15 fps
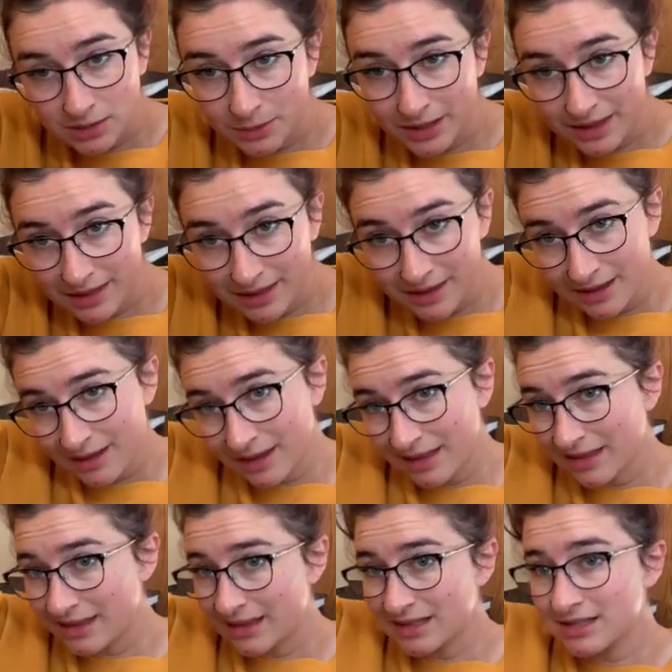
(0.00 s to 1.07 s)
with
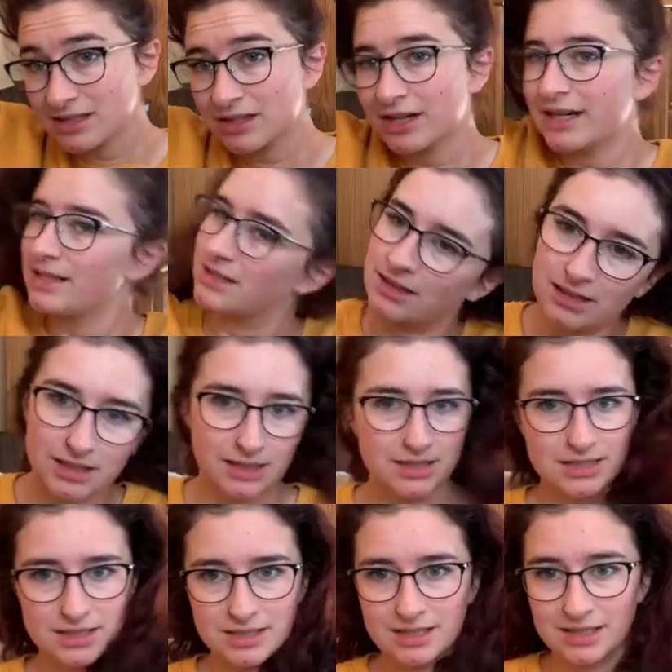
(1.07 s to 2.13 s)
this
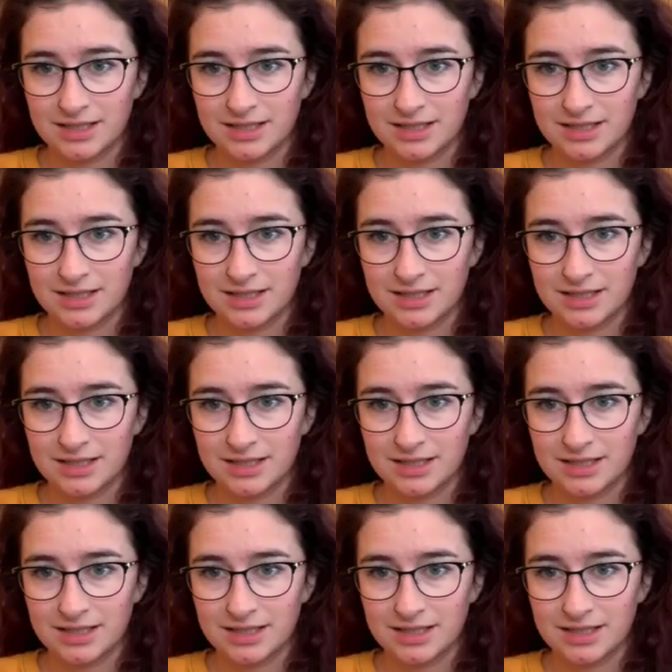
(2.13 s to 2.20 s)
craziness.